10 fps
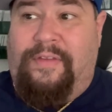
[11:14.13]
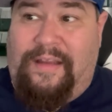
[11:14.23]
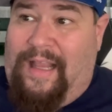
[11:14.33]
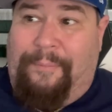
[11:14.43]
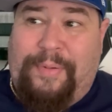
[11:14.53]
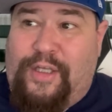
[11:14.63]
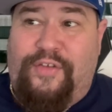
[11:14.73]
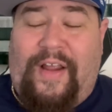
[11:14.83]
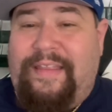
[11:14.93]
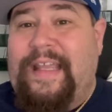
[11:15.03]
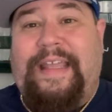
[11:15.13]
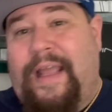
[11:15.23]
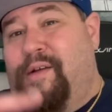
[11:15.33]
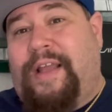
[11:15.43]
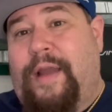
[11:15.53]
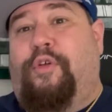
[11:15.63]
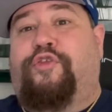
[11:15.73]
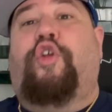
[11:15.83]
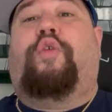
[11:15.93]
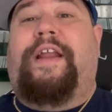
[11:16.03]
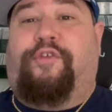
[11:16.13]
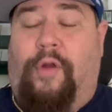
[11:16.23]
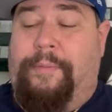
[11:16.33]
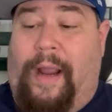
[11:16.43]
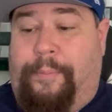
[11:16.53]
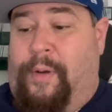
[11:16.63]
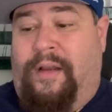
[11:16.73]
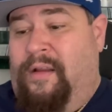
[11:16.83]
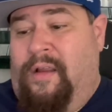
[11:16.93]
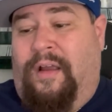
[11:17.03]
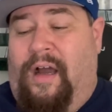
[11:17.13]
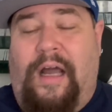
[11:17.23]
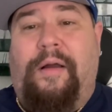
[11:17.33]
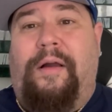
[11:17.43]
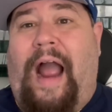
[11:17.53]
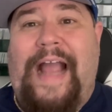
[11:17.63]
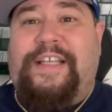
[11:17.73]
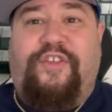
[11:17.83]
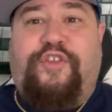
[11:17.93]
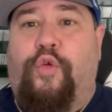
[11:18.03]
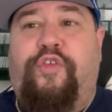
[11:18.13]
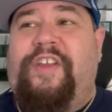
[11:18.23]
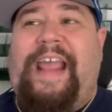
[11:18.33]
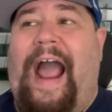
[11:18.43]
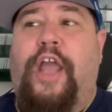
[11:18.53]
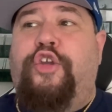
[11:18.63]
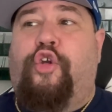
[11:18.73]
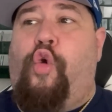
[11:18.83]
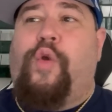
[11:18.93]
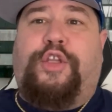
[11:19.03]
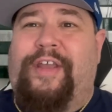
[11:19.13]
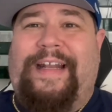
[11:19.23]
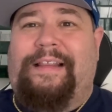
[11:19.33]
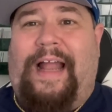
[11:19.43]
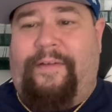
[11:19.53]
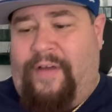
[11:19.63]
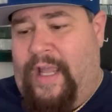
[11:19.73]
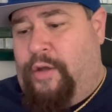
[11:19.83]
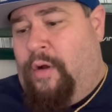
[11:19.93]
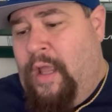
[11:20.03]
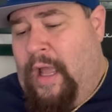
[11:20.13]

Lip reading: Not because I think Gainwell's the greatest running back, but I just don't see how you're going to get a lot of value.